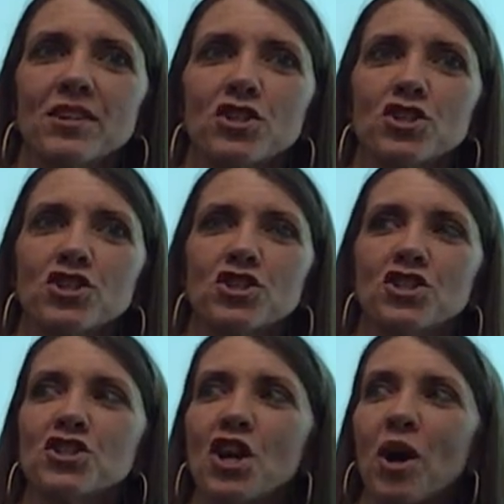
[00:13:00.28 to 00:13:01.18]
Shh,
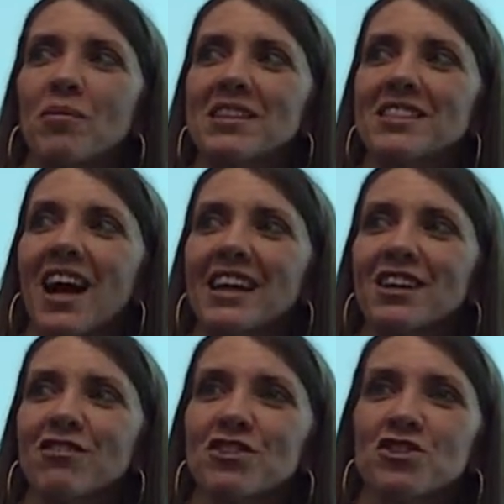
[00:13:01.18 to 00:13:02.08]
nobody's talking.
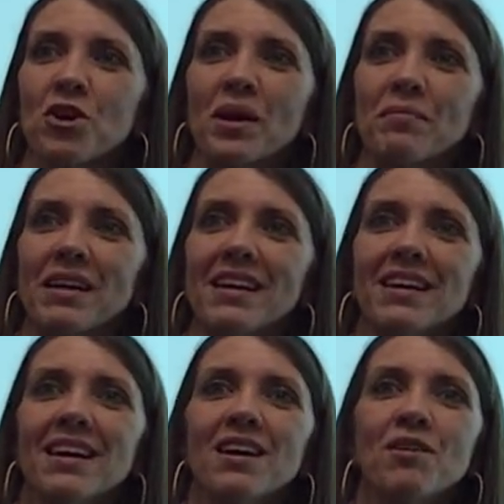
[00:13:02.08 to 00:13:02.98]
You're just showing
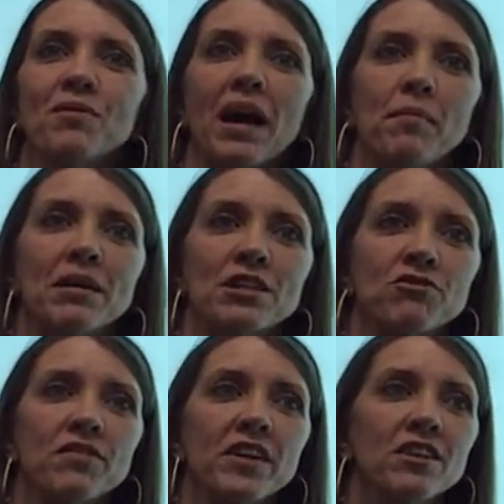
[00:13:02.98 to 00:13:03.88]
me. We got mixed
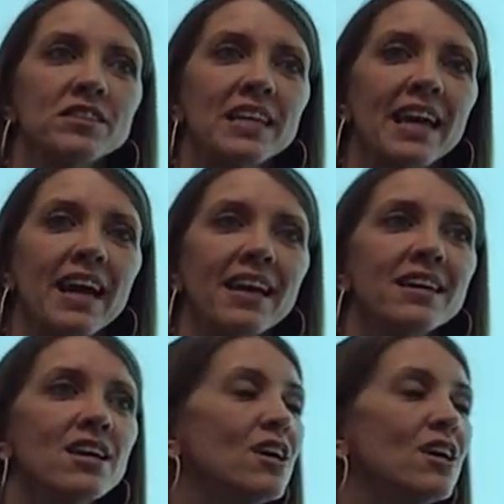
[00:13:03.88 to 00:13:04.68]
reviews again.